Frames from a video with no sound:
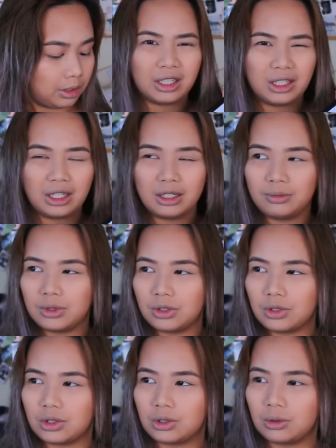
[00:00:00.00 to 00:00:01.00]
I'm
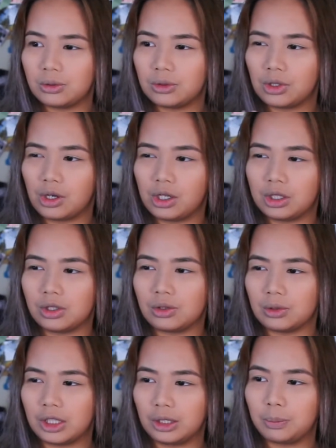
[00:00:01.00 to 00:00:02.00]
just so drawn
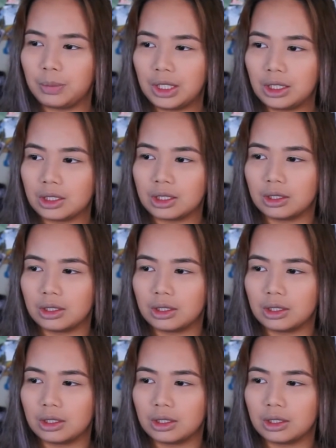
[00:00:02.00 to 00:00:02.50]
into like pinks,